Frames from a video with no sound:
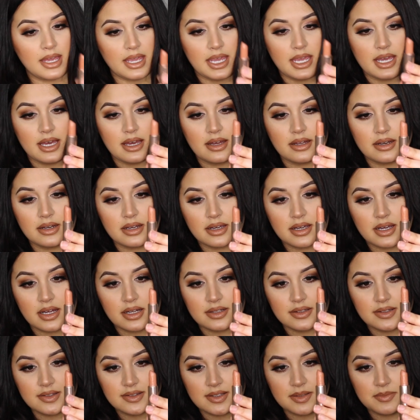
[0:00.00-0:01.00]
and
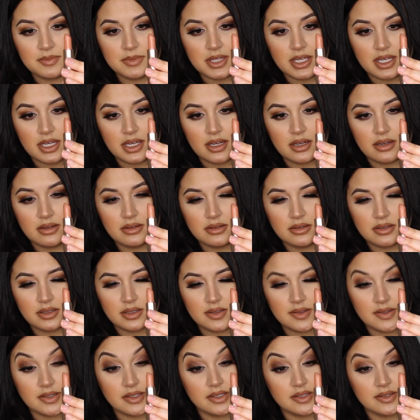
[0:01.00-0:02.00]
kind of the same thing. You
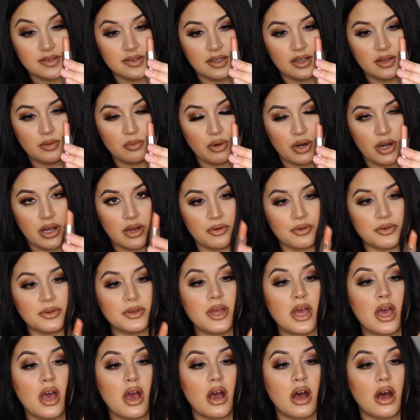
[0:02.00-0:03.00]
can see it's like a
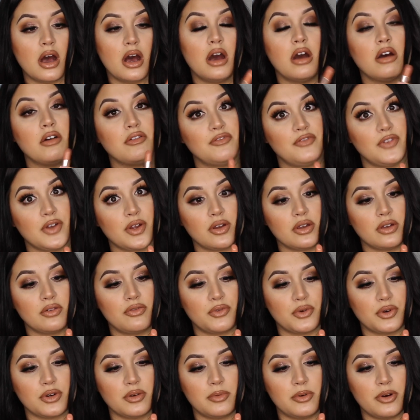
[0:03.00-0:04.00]
brown. Uh, very
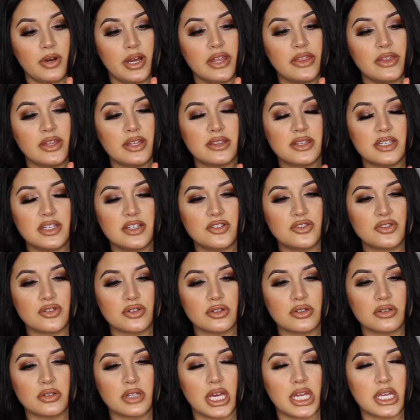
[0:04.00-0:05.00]
affordable. I think these
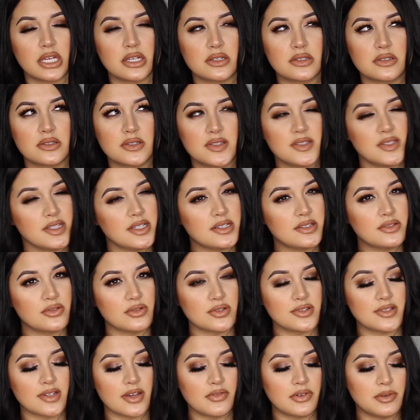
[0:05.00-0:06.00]
are like six
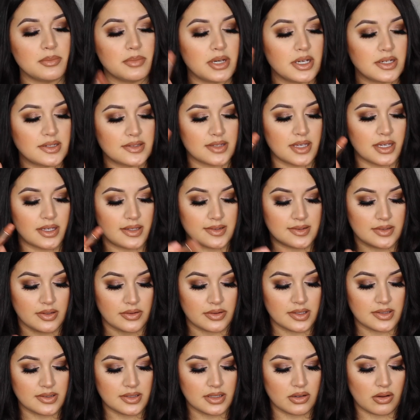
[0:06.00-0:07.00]
or seven bucks. They sell
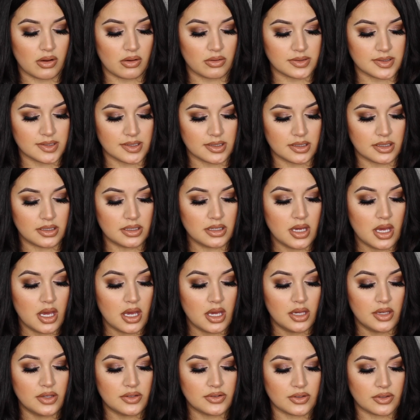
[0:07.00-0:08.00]
these at Ulta,
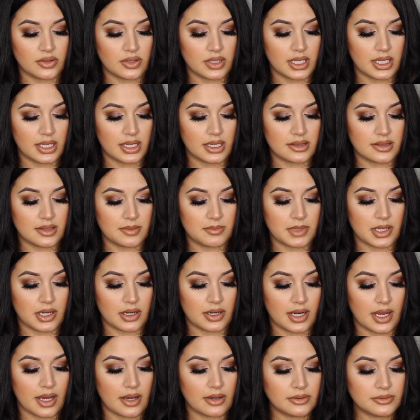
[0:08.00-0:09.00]
so you can get them
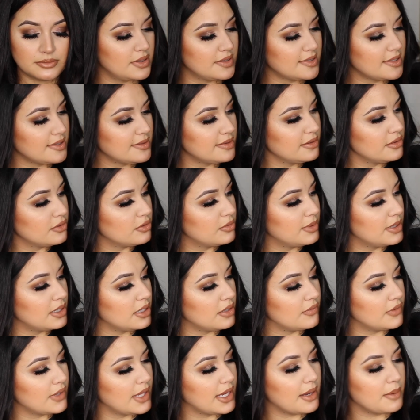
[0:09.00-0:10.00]
there now. This has a little bit
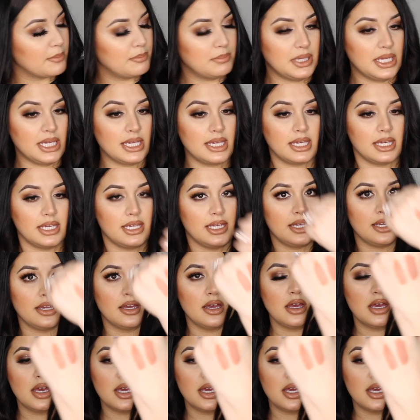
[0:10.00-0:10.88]
of like a pinky